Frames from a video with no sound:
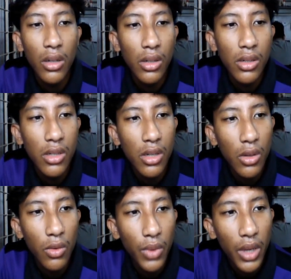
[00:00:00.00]

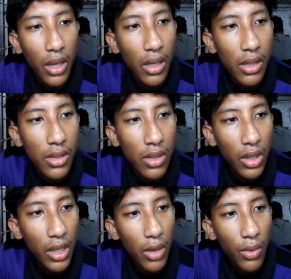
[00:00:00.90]
So
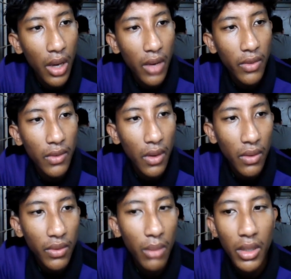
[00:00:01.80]
here we have a
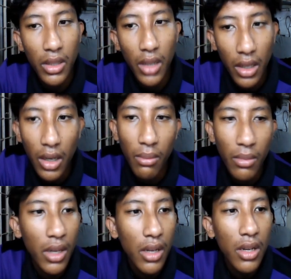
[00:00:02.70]
valve timing diagram.
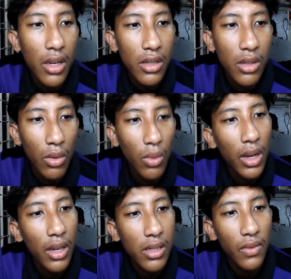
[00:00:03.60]
So what
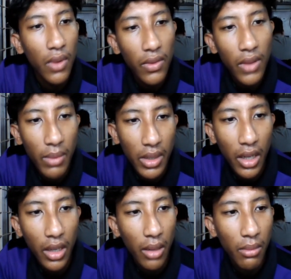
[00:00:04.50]
is a valve timing
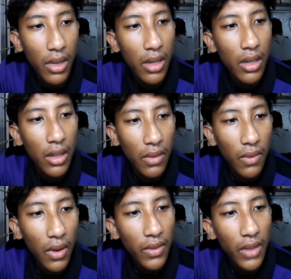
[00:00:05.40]
diagram? A
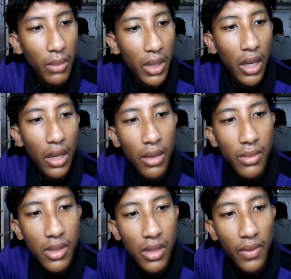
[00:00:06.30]
valve timing diagram
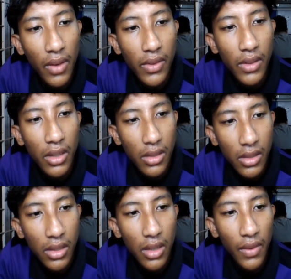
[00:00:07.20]
serve as
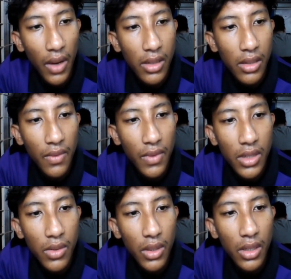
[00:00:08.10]
a
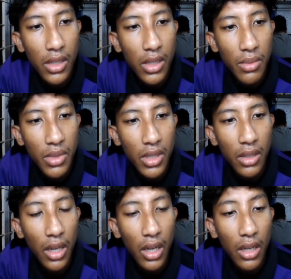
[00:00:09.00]
visual
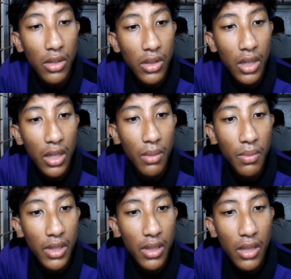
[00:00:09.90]
description that illustrates the
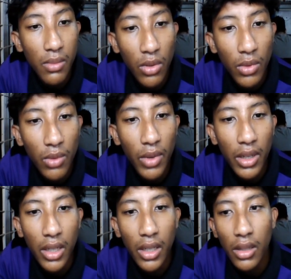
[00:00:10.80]
precise moment when
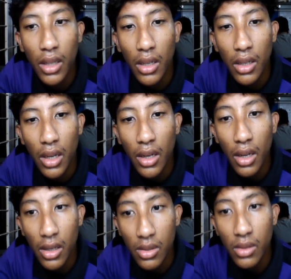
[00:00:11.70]
the intake and
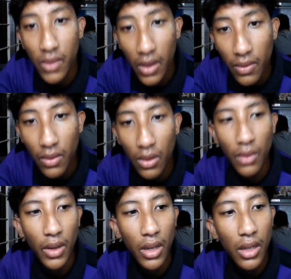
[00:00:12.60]
exhaust valve
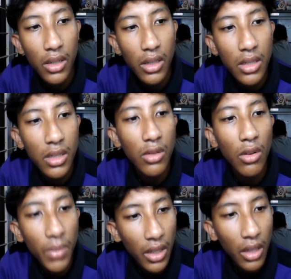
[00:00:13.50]
of any engine
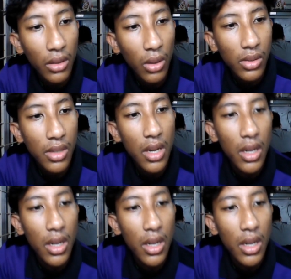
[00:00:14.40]
open and close.